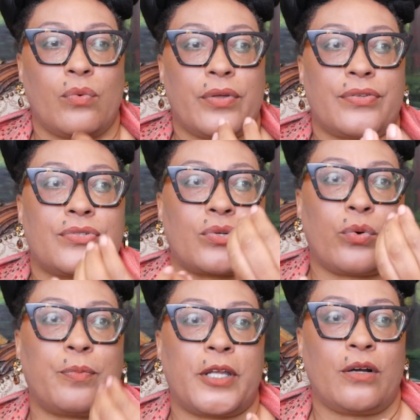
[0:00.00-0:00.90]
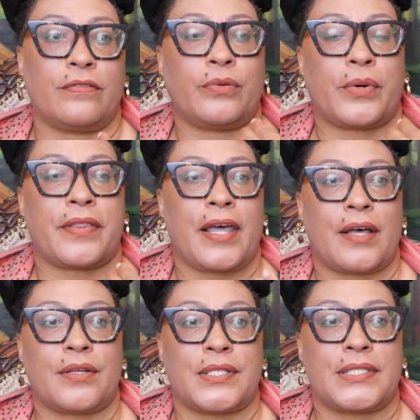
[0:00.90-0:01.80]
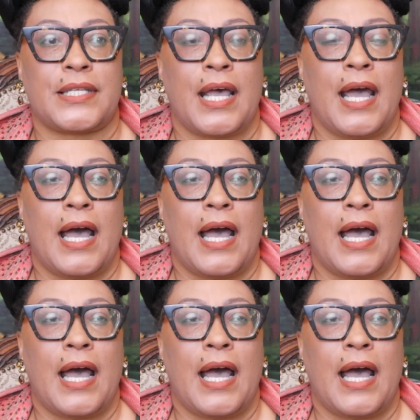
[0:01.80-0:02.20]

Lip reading: with a Scorpio 4th house,